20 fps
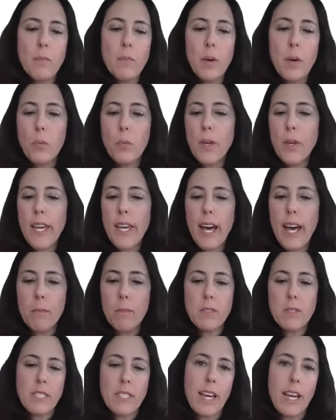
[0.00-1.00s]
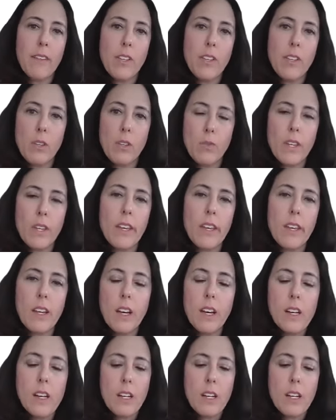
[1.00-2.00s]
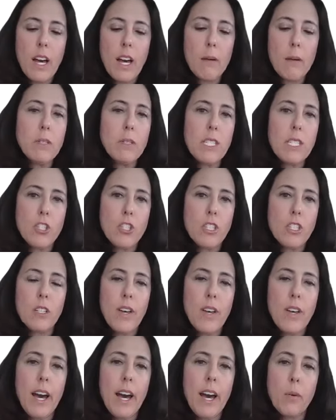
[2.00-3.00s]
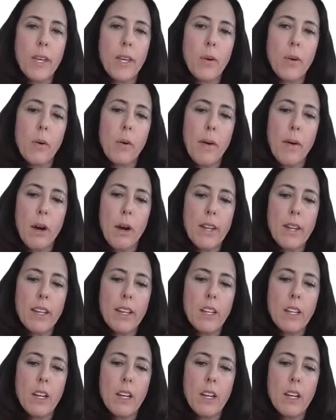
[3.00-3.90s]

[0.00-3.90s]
but we happen to have a unique composition of how we go about it